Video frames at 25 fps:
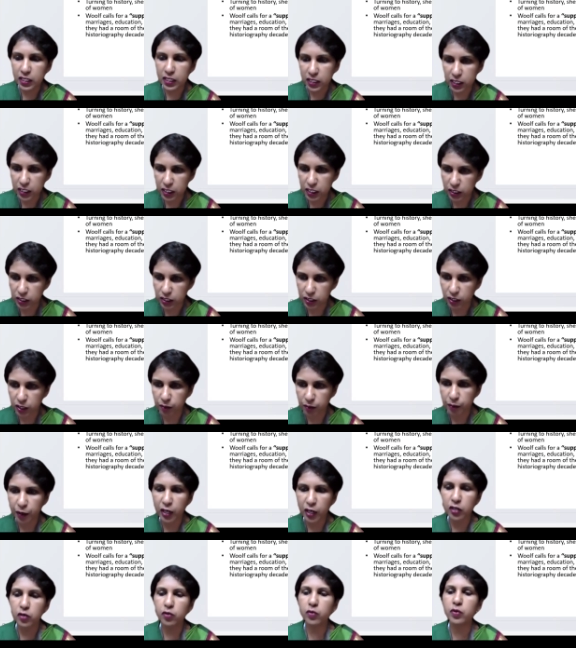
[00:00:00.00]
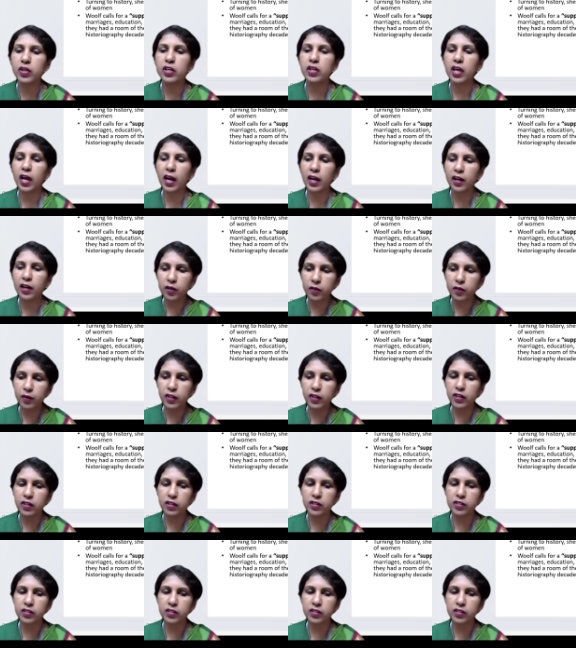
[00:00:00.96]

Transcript: this history by doing adequate